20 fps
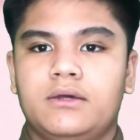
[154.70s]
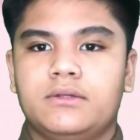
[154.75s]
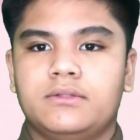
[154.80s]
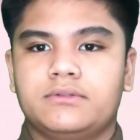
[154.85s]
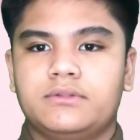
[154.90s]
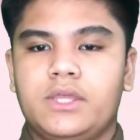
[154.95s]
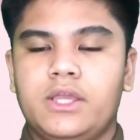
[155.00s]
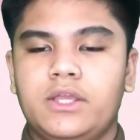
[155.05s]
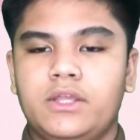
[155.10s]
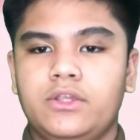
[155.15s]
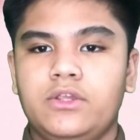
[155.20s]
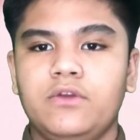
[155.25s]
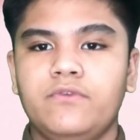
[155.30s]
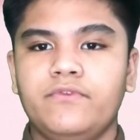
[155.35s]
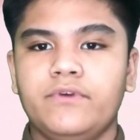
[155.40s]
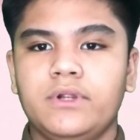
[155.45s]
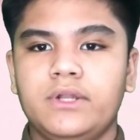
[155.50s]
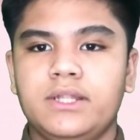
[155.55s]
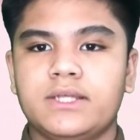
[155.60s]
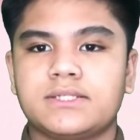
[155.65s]
Thank you
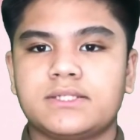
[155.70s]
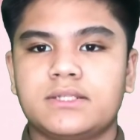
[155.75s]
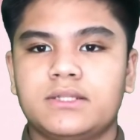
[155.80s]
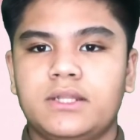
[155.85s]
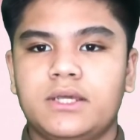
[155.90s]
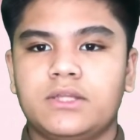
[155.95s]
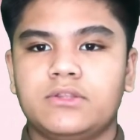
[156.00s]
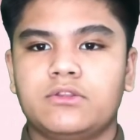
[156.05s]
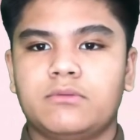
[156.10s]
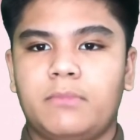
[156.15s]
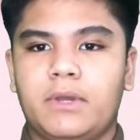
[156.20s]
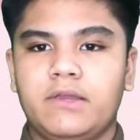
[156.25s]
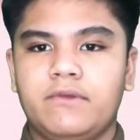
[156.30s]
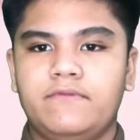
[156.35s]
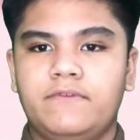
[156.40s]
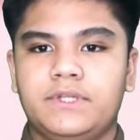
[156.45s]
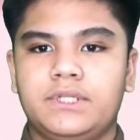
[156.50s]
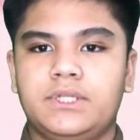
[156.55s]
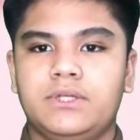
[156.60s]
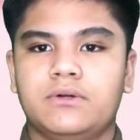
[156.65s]
for listening to my
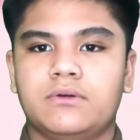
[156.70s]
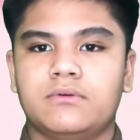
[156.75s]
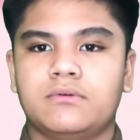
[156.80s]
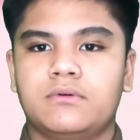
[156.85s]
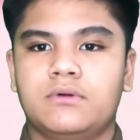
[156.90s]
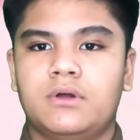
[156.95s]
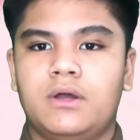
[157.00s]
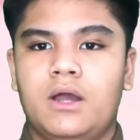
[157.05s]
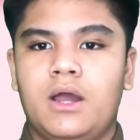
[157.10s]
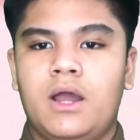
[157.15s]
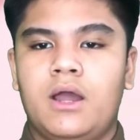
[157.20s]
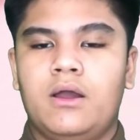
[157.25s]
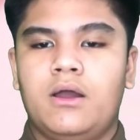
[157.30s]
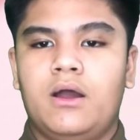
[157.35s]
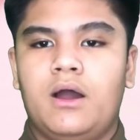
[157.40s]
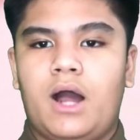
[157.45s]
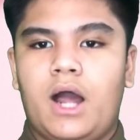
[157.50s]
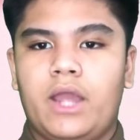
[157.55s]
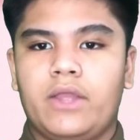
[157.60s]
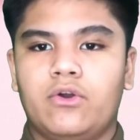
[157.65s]
video.
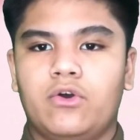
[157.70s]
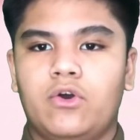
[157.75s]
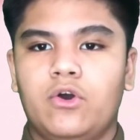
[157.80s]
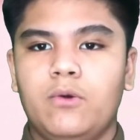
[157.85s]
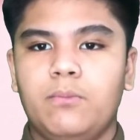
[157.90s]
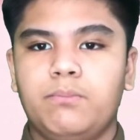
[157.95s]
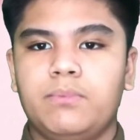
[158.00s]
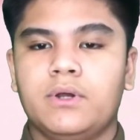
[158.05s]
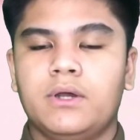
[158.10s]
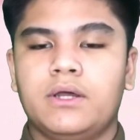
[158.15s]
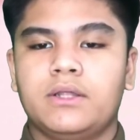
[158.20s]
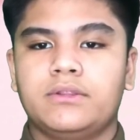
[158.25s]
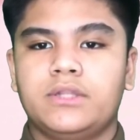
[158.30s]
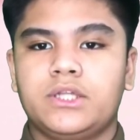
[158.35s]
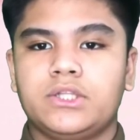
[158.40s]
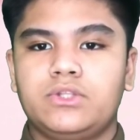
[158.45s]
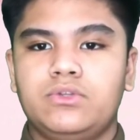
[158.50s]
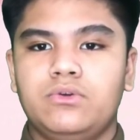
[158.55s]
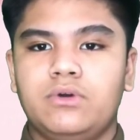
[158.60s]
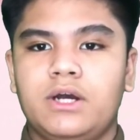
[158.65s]
I hope
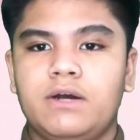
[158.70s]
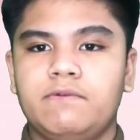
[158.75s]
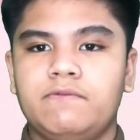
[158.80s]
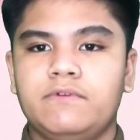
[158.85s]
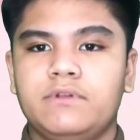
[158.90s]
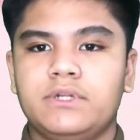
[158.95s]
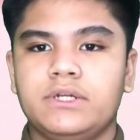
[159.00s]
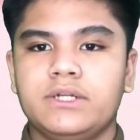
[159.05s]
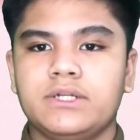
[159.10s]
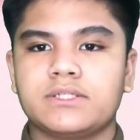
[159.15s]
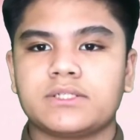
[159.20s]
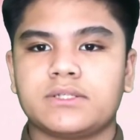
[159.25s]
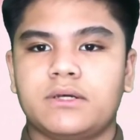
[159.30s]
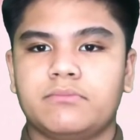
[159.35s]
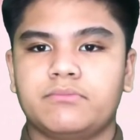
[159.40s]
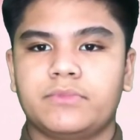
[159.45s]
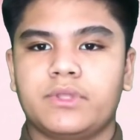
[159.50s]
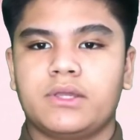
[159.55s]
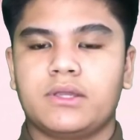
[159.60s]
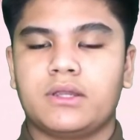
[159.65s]
that you have learned
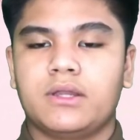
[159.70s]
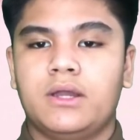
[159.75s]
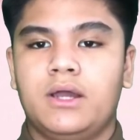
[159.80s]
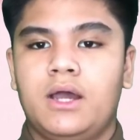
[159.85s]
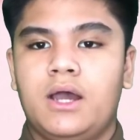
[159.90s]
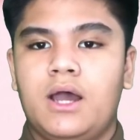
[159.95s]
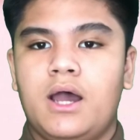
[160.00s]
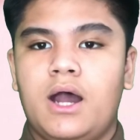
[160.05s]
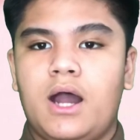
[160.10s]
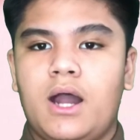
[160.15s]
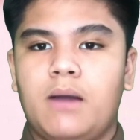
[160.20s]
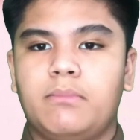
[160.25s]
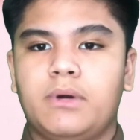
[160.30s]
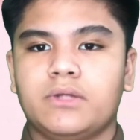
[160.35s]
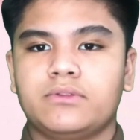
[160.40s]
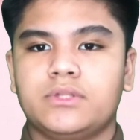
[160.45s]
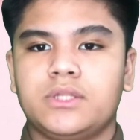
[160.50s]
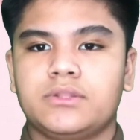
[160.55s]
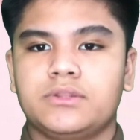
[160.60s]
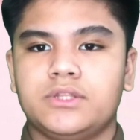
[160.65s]
something
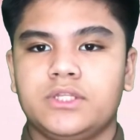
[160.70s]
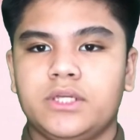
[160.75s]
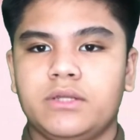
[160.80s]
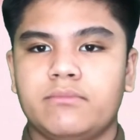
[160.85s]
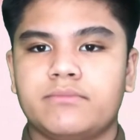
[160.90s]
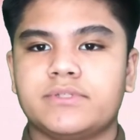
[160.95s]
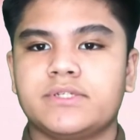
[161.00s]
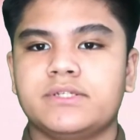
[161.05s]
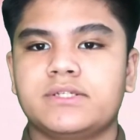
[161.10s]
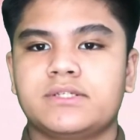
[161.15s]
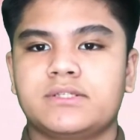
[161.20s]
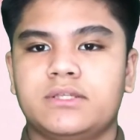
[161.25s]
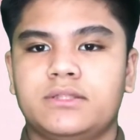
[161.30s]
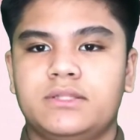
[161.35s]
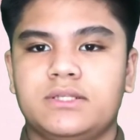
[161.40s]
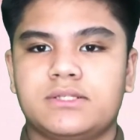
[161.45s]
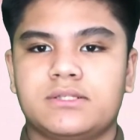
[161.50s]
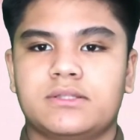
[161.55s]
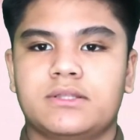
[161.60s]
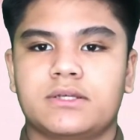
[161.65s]
about the terms in
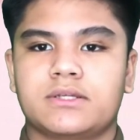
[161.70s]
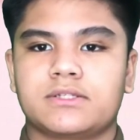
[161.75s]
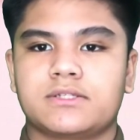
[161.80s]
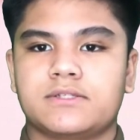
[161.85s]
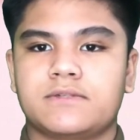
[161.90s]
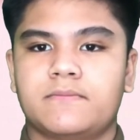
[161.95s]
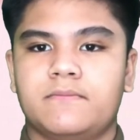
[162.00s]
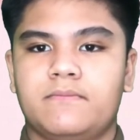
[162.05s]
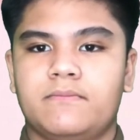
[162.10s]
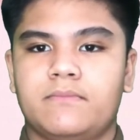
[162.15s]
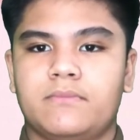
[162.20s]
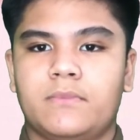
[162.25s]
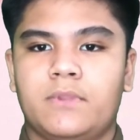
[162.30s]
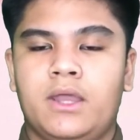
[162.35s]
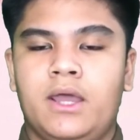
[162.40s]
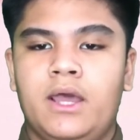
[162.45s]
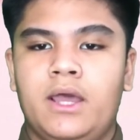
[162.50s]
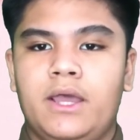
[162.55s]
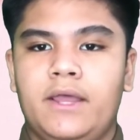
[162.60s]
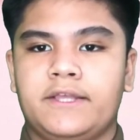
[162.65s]
statistics,
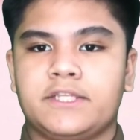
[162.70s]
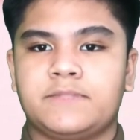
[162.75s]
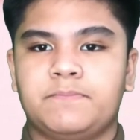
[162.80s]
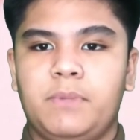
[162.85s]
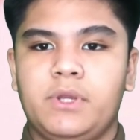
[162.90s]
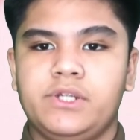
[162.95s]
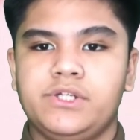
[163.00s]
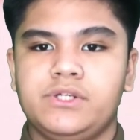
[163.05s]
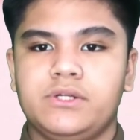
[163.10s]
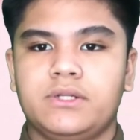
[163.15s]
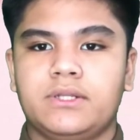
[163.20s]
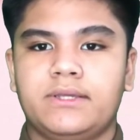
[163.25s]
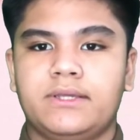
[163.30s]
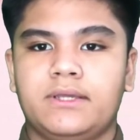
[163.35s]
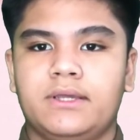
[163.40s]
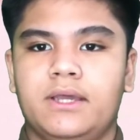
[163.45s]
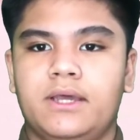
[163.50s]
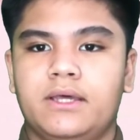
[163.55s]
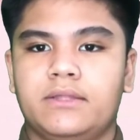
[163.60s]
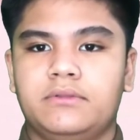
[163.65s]
especially
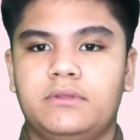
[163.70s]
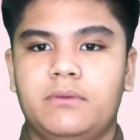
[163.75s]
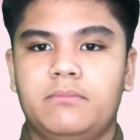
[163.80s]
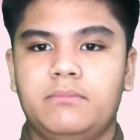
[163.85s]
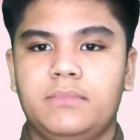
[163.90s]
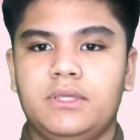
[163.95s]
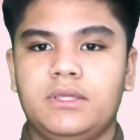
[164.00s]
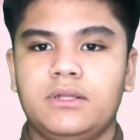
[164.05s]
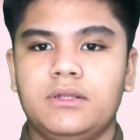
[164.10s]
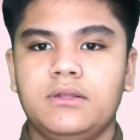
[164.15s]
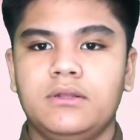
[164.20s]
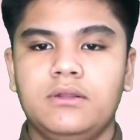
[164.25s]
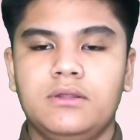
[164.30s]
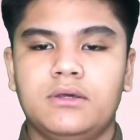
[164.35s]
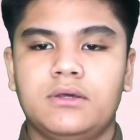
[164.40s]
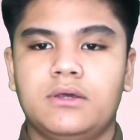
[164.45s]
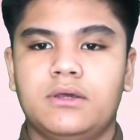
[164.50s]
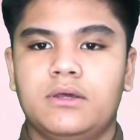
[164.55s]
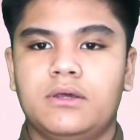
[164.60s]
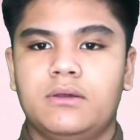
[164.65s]
the mean,
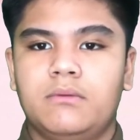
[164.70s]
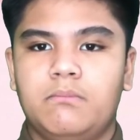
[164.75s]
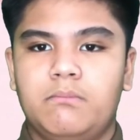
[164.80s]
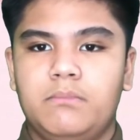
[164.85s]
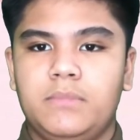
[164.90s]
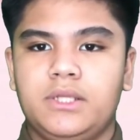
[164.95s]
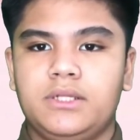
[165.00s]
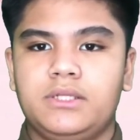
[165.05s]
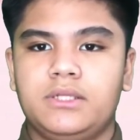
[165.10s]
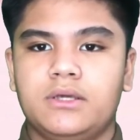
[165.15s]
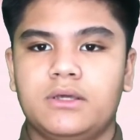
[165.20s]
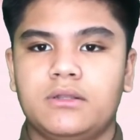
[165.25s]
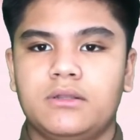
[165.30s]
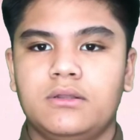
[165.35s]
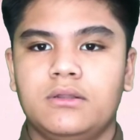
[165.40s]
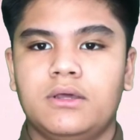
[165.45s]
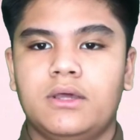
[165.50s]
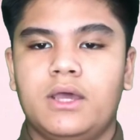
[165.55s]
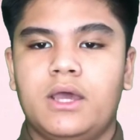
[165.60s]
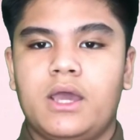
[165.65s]
median,
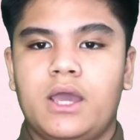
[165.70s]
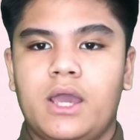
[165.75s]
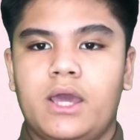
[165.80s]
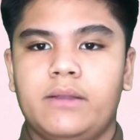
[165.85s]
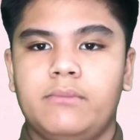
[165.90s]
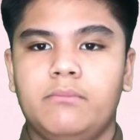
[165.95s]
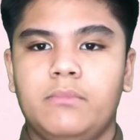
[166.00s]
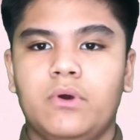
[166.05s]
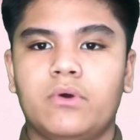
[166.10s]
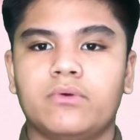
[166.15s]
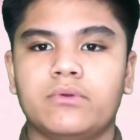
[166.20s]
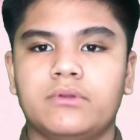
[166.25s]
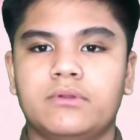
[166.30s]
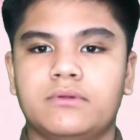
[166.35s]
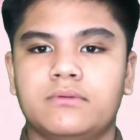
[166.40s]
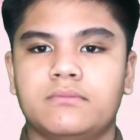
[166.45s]
and mode,